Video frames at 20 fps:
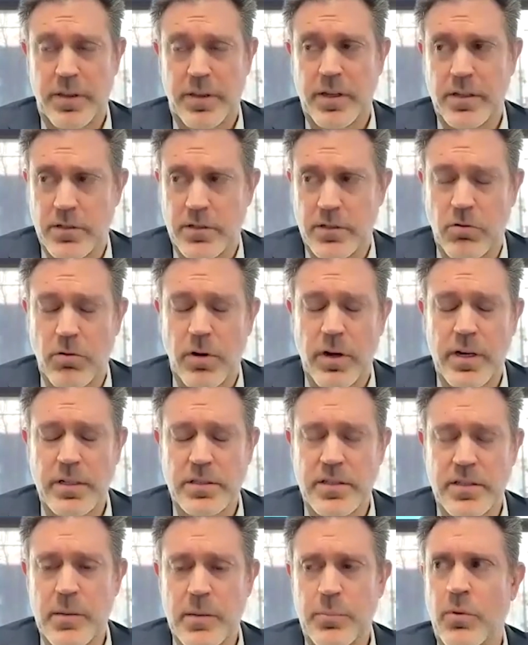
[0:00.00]
think is a great
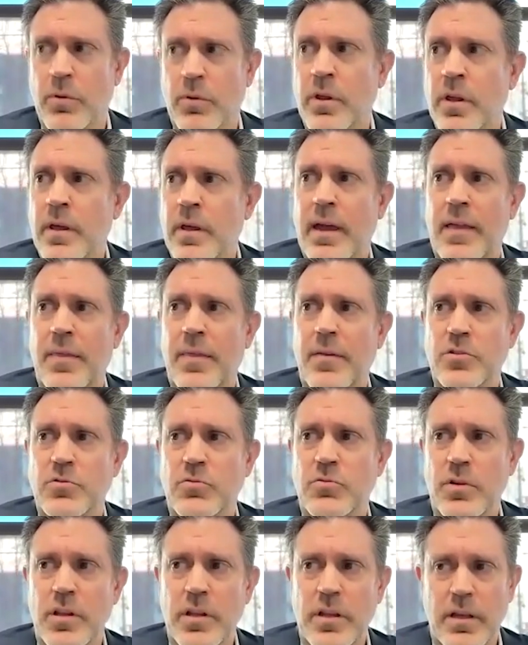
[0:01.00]
example and there's
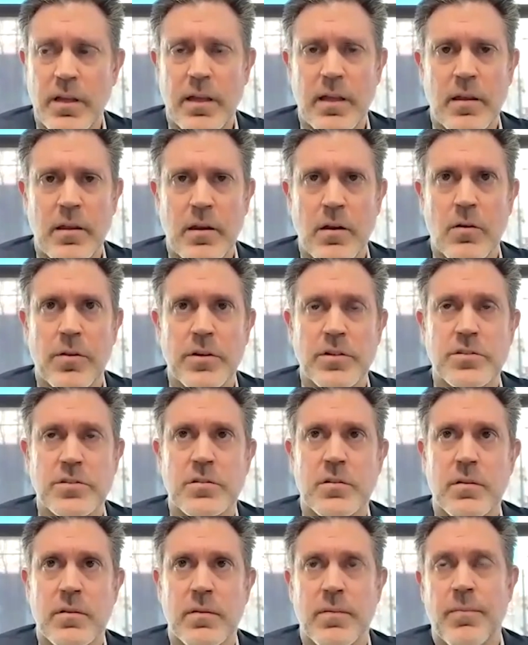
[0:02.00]
really you know there's